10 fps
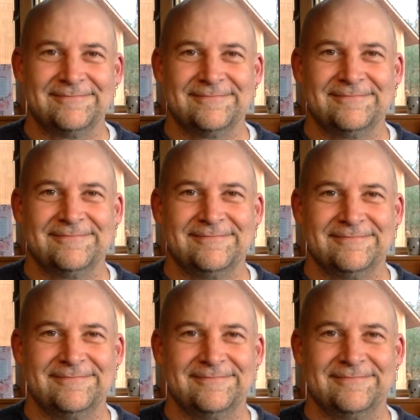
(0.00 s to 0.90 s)

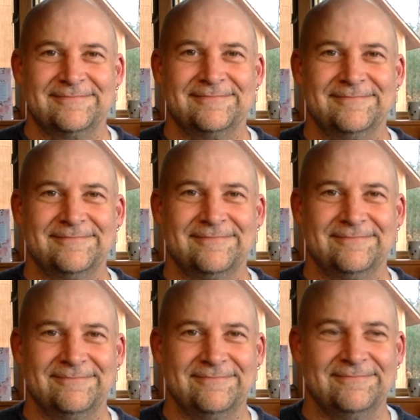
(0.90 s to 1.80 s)

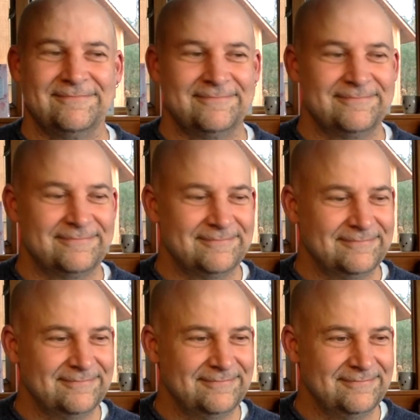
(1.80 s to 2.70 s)

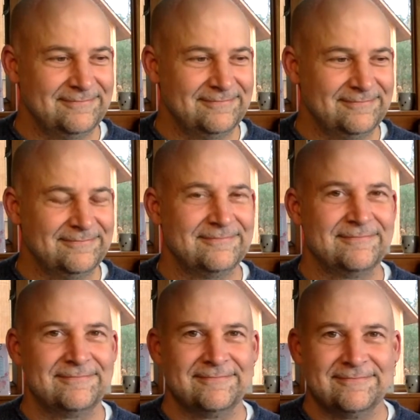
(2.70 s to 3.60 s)

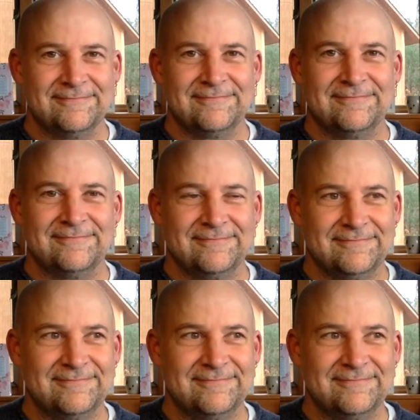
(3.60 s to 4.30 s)
This person isn't speaking.